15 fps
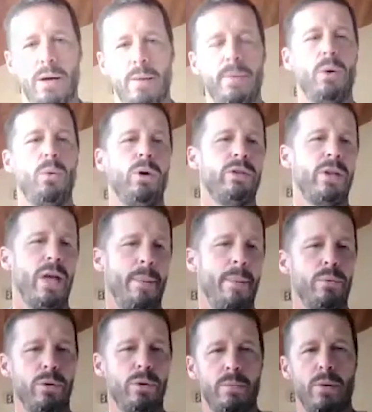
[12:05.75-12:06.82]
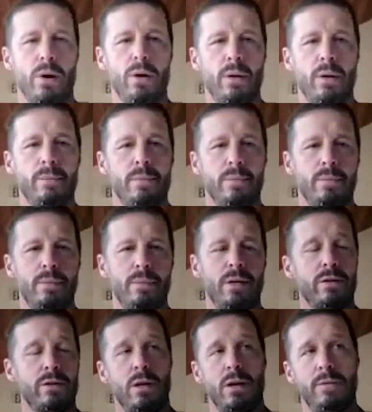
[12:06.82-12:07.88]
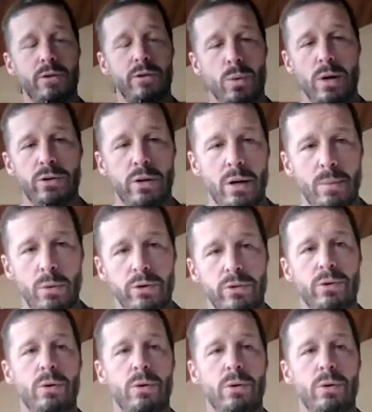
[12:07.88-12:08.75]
about what's happened with the market, because none of us watch it anymore.